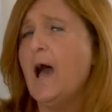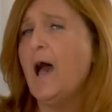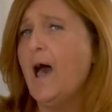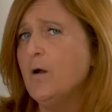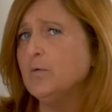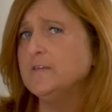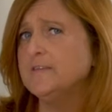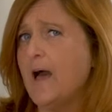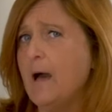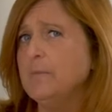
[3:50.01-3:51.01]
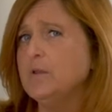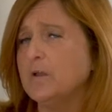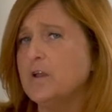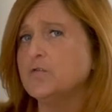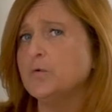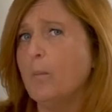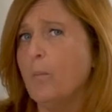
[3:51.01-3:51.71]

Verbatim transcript: how some educational